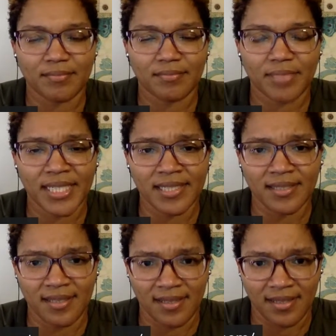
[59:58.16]
put
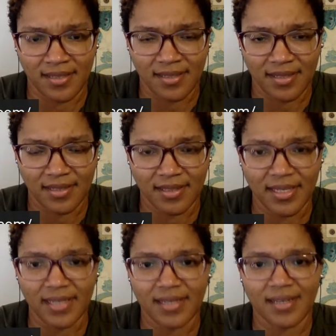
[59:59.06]
the
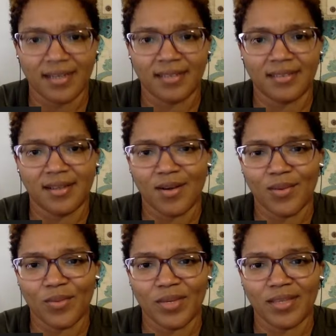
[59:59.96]
link
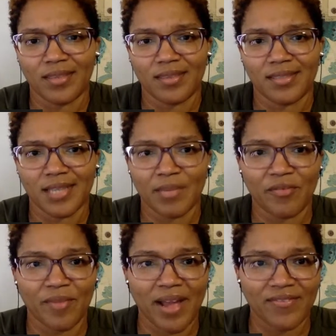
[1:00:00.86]
along with some
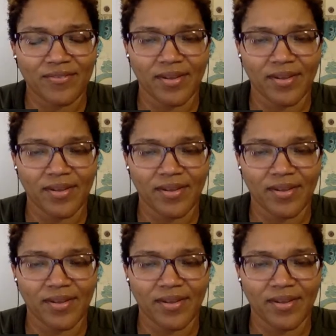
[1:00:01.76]
of my